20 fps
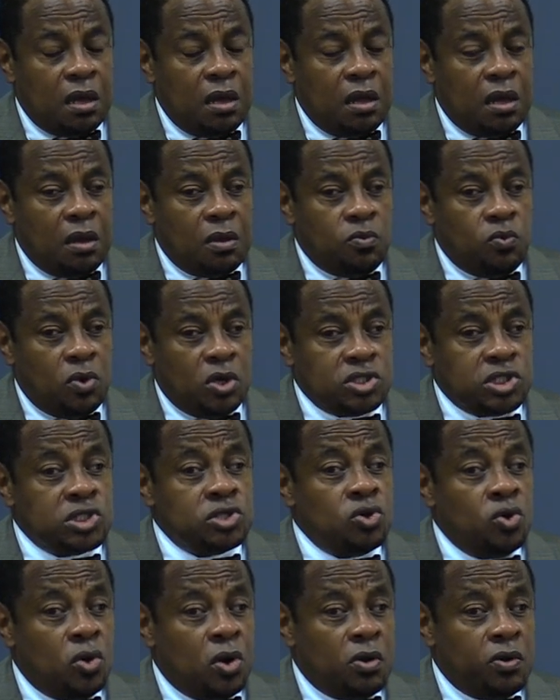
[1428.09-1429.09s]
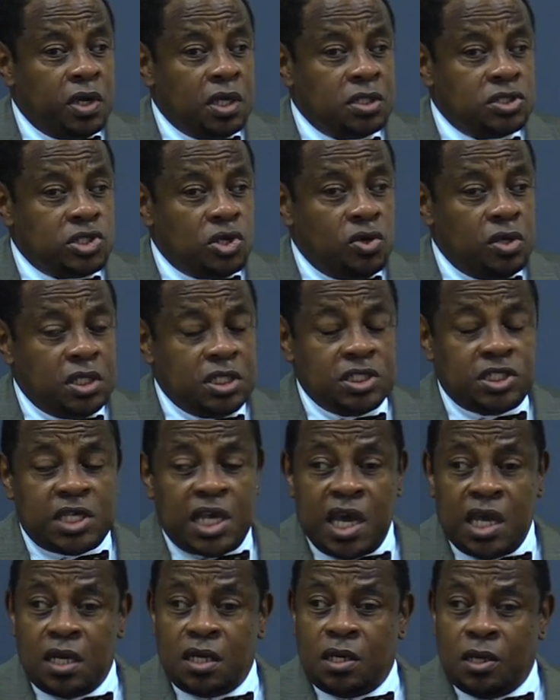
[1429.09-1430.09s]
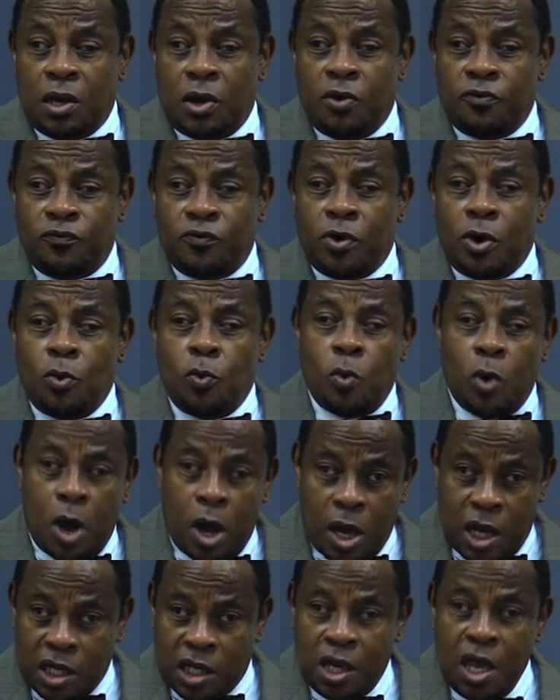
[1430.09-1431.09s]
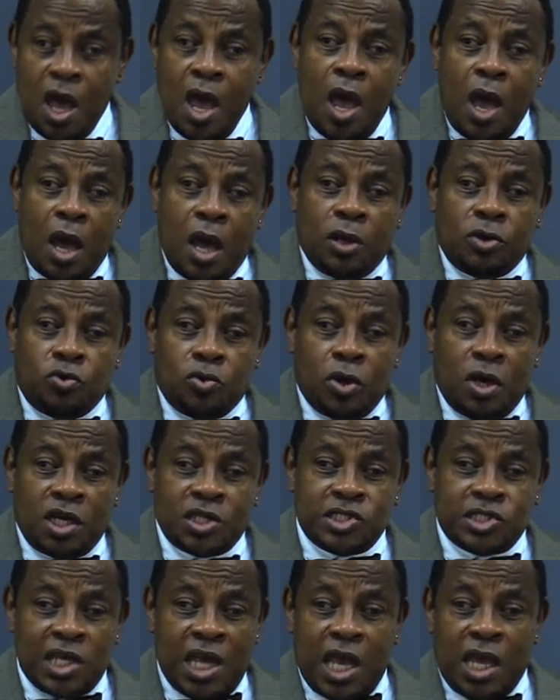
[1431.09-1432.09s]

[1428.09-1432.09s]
uh, were snoring, so he decided to go for a walk across.